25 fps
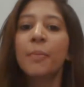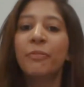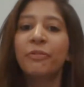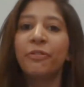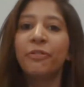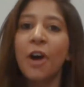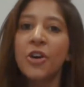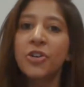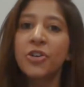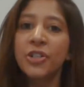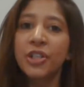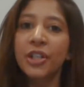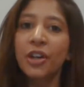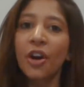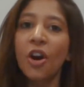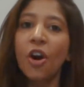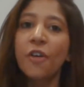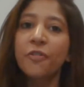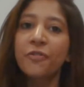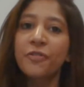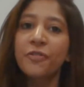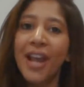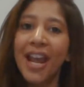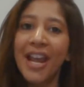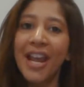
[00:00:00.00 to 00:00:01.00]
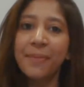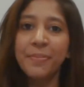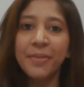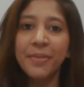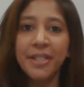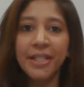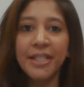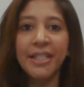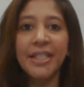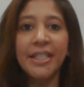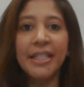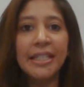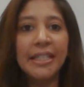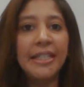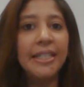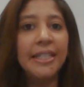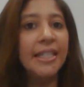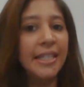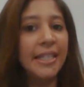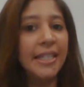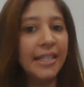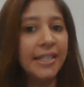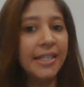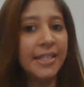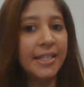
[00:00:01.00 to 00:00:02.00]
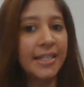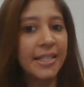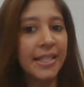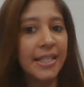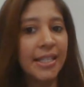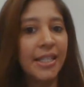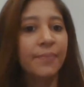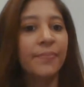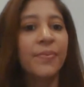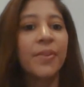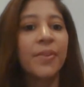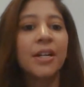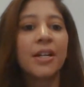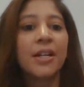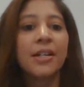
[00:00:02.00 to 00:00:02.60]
founder of M D E E C,